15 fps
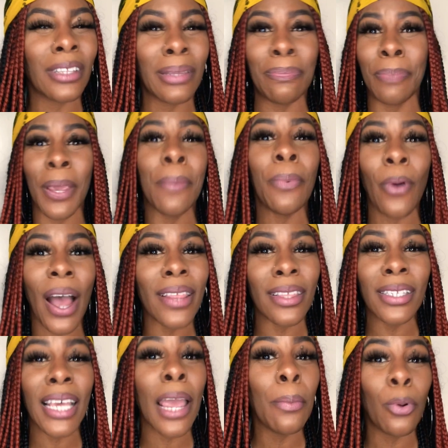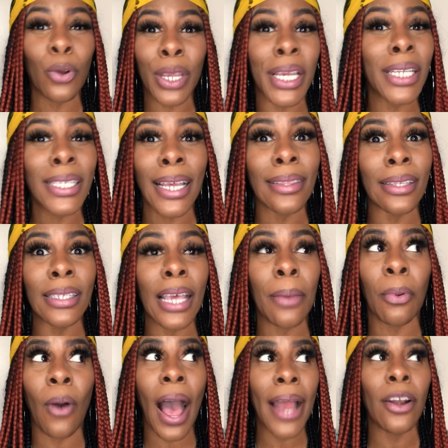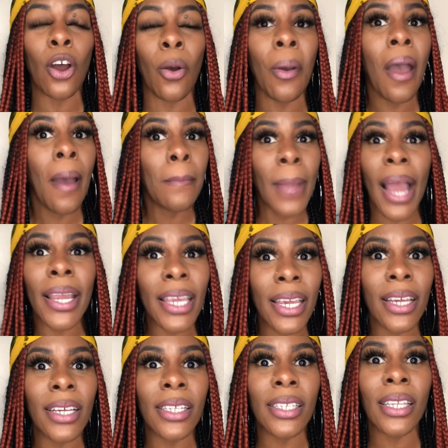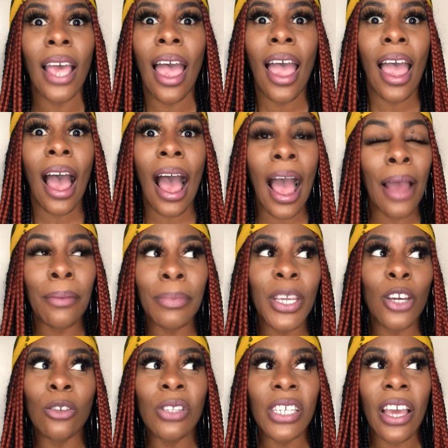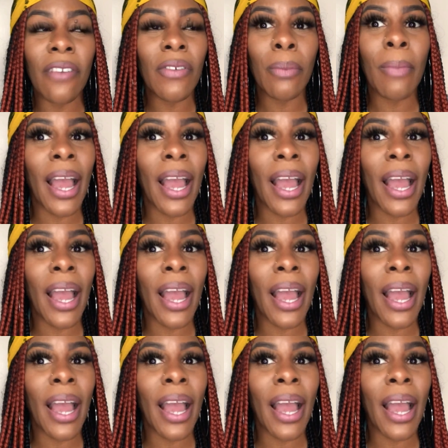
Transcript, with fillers: people at the table, kids at the table. I know my kids, I'm guilty of it.